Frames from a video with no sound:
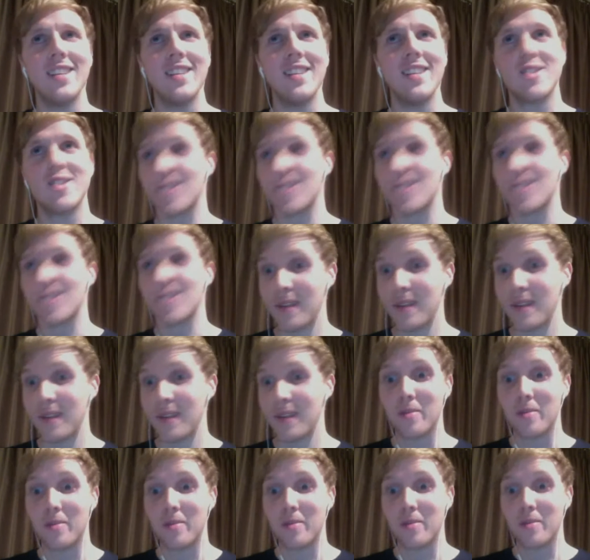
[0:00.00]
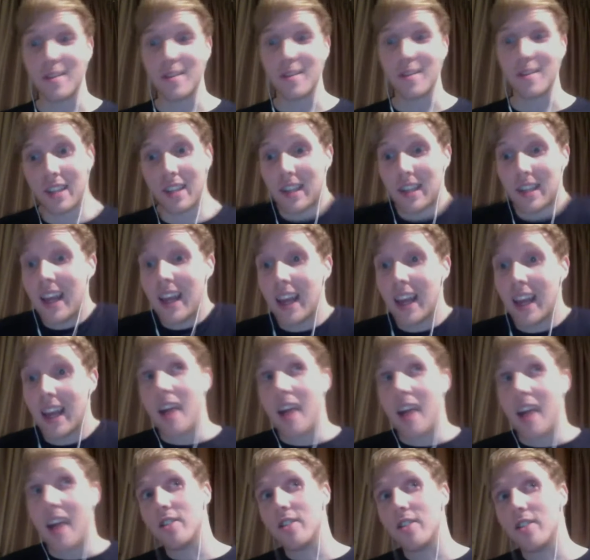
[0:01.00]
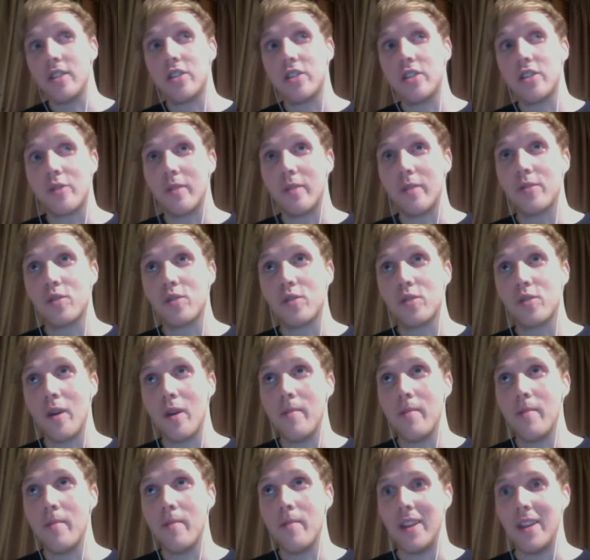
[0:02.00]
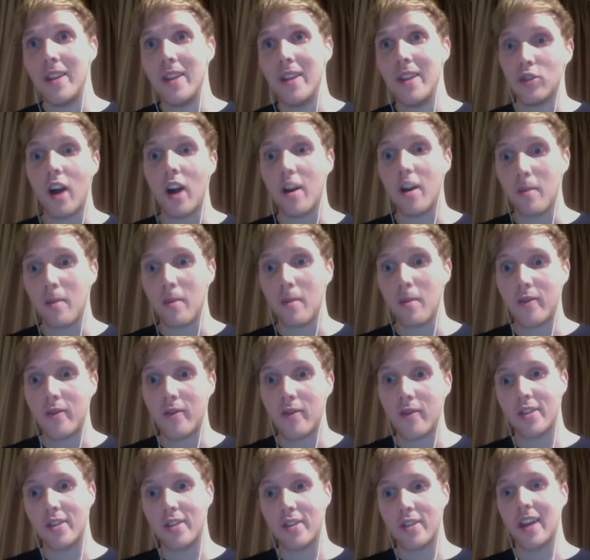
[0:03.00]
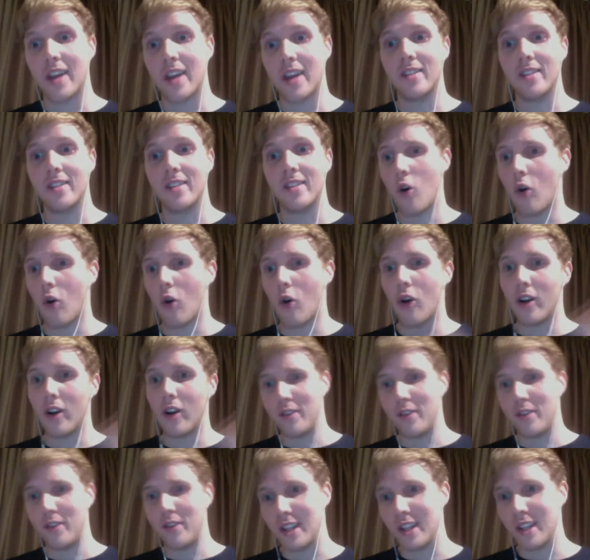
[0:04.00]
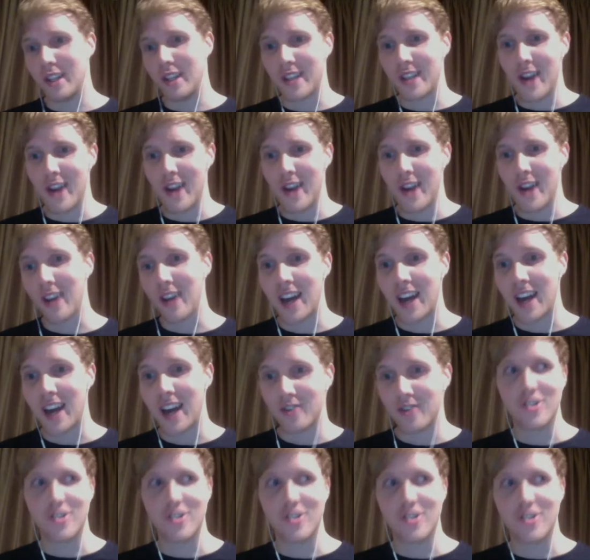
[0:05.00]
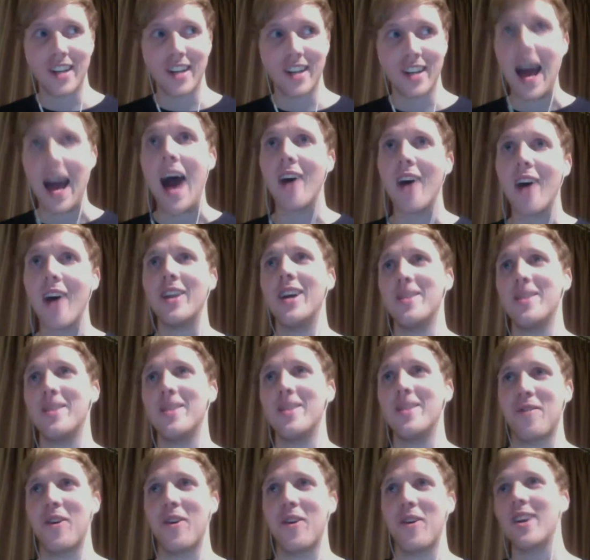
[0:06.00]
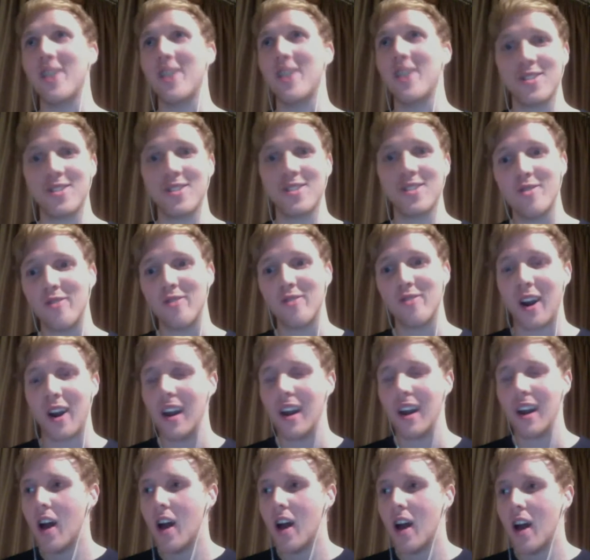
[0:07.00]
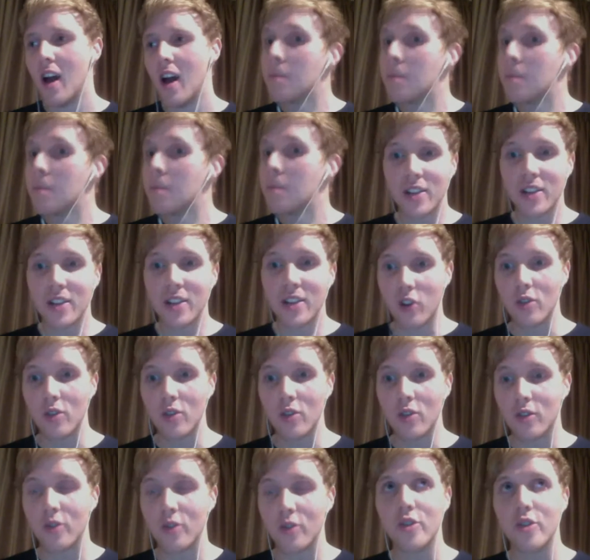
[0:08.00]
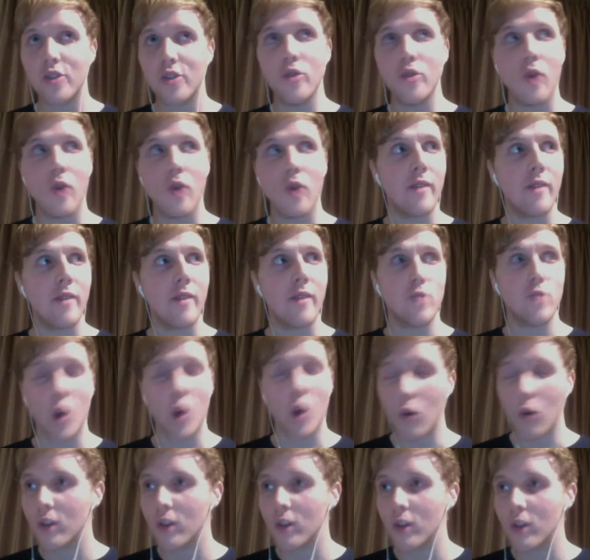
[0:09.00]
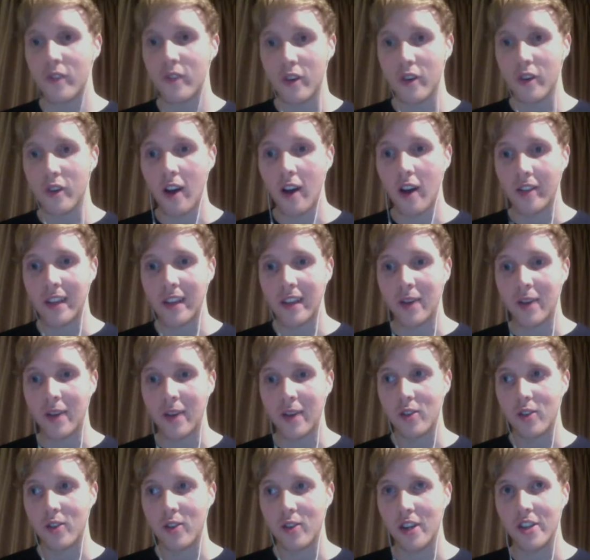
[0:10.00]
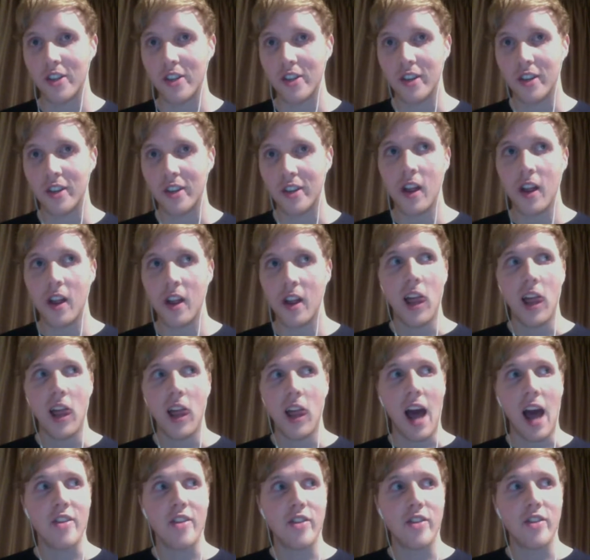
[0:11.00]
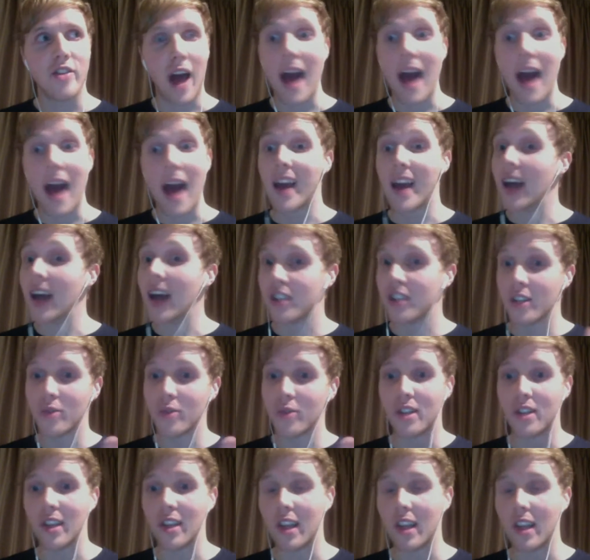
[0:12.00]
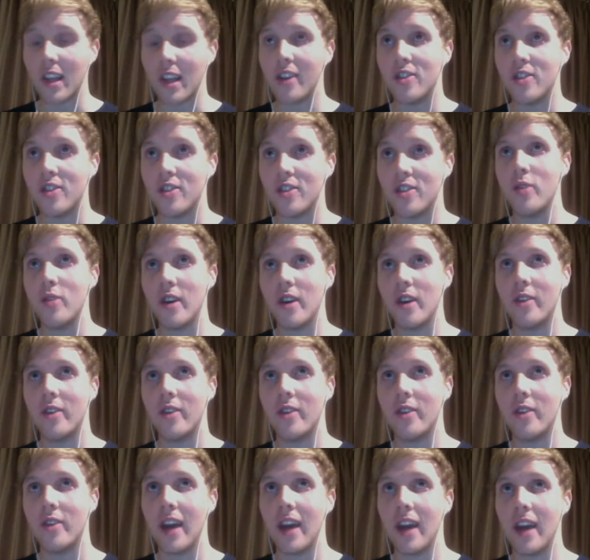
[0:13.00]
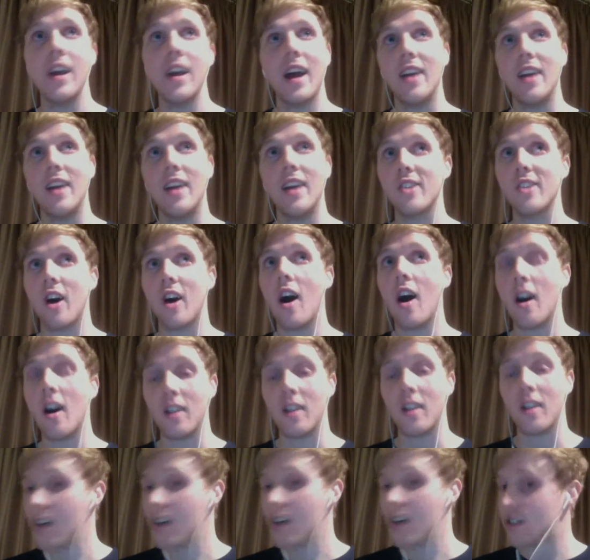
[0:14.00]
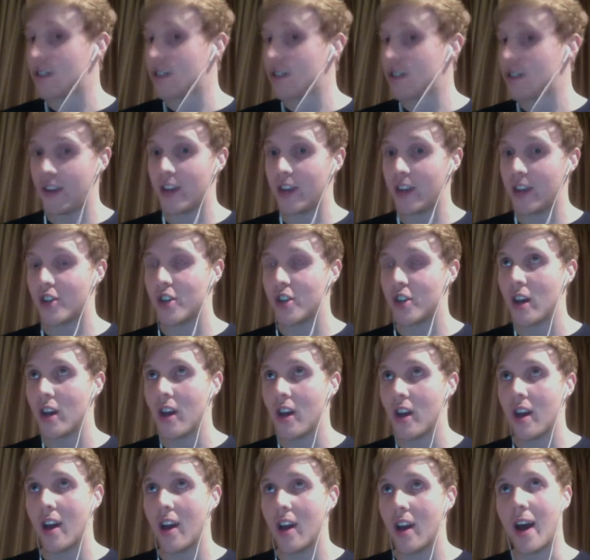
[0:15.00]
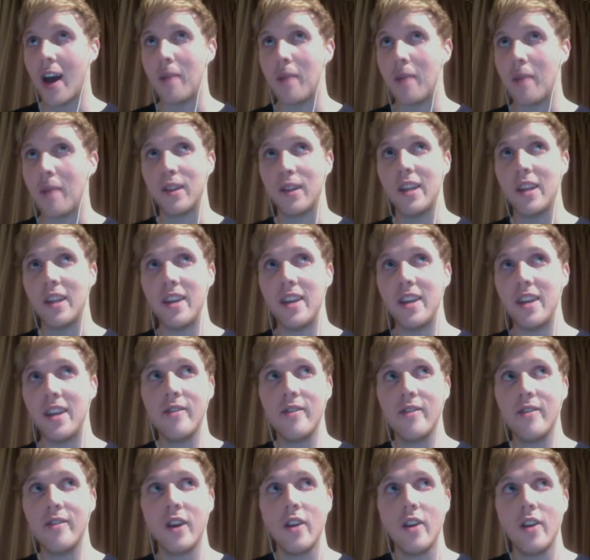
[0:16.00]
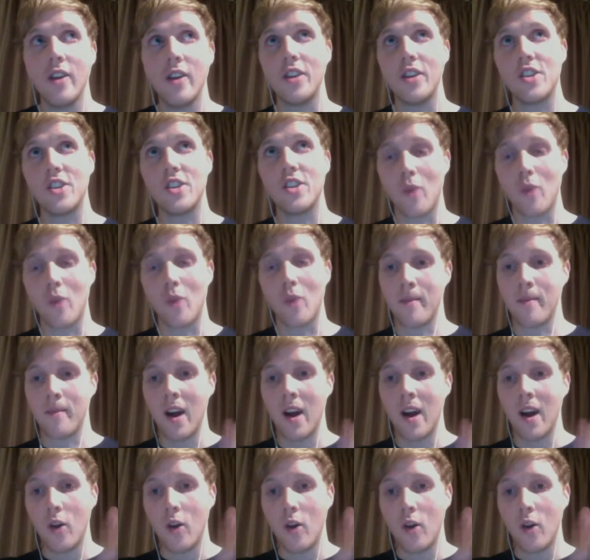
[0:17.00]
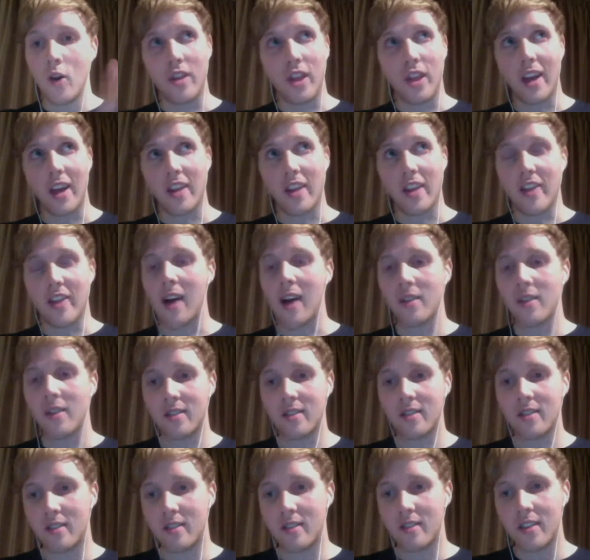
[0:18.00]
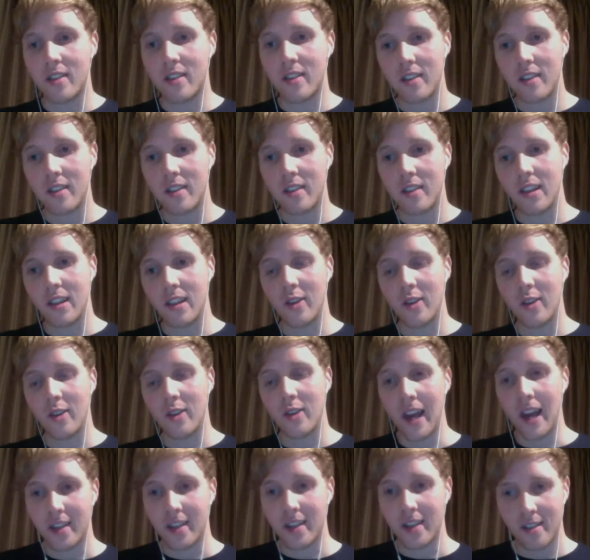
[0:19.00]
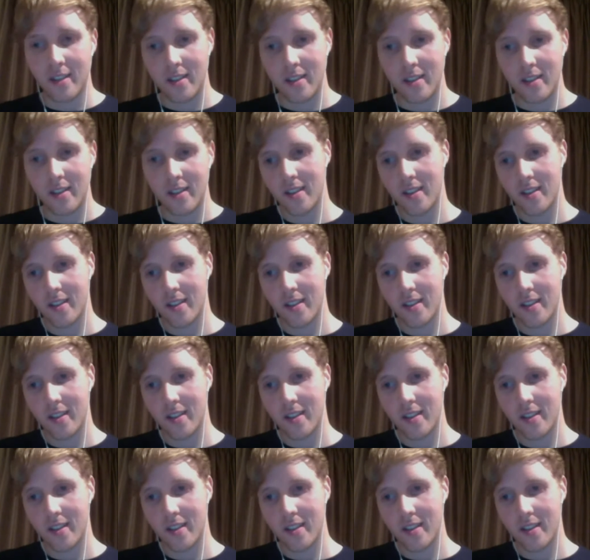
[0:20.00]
So sometimes it'll be like something like that, like how does a shrimp swim? And then we'll talk about it for a second. Or if Tilly's there, he'll kind of shut it down before it goes too far. But that's so true. I totally forgot that was a question. I actually was at London Zoo the other day and saw lots of fish. I believe they swim with like 1,000 little legs.